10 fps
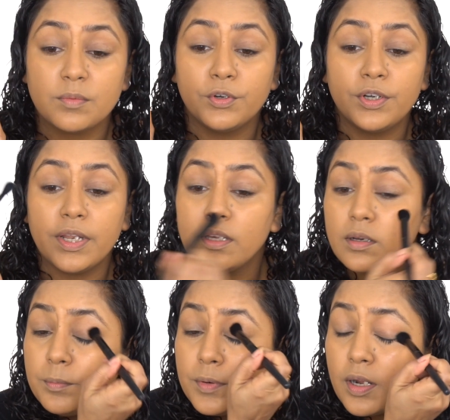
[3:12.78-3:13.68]
so I'm gonna take
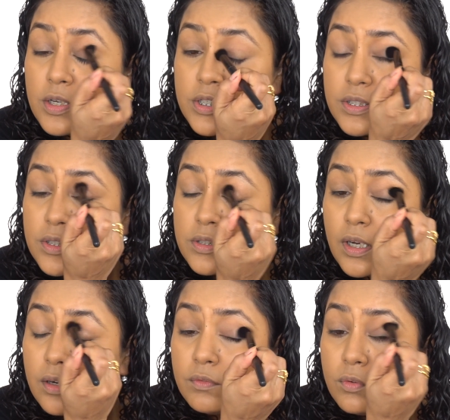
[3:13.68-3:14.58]
a brush and just
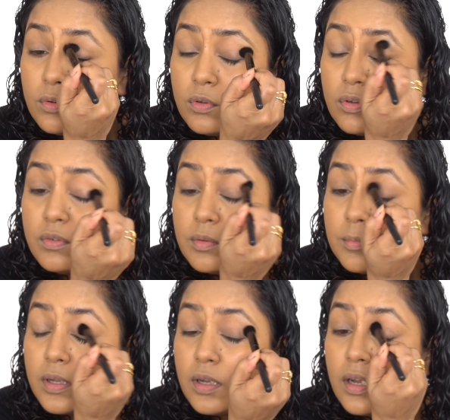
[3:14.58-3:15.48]
kind of go over
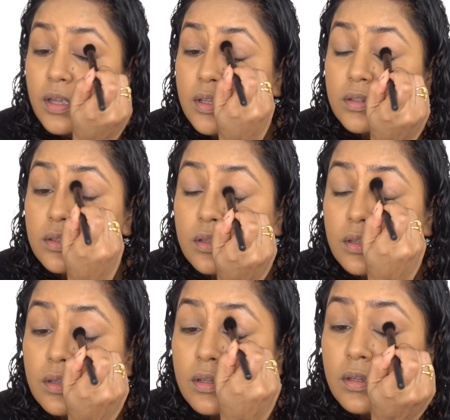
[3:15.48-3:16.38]
my eyes.
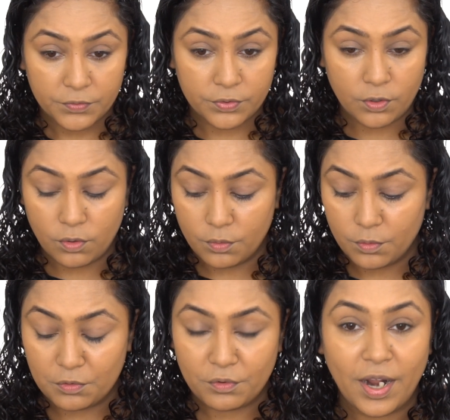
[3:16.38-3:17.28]
So
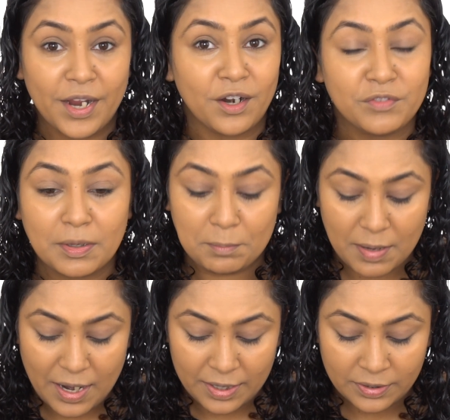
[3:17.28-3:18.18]
right off the
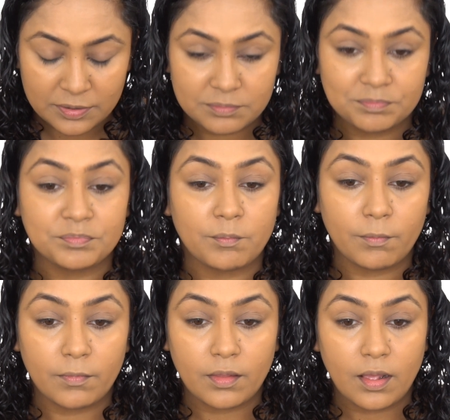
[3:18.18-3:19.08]
bat,
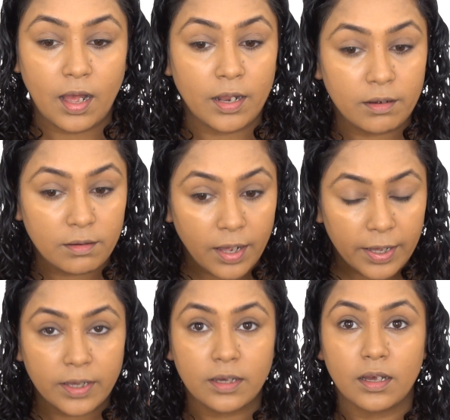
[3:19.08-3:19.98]
I
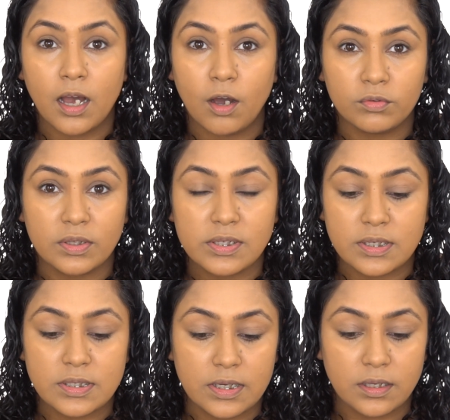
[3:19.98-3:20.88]
like how this
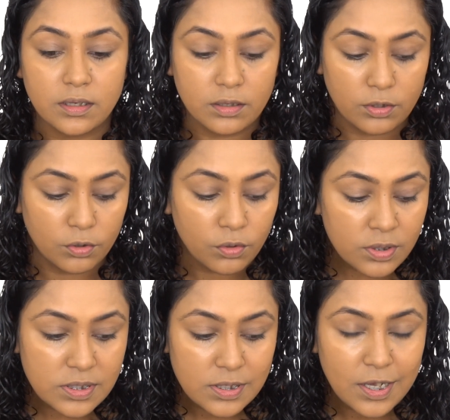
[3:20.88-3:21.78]
concealer
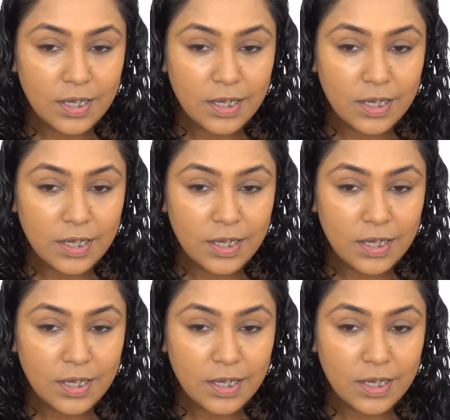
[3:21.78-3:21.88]
looks.